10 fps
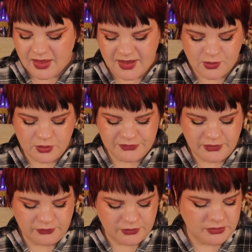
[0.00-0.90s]
I also
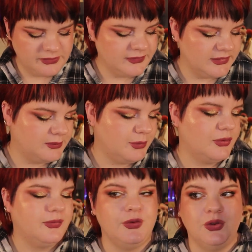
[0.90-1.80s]
enrolled this
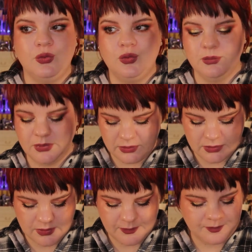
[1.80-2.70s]
perfume.
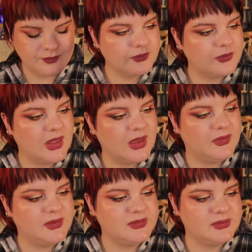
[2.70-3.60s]

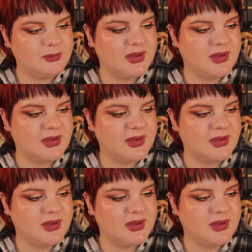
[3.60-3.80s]
This is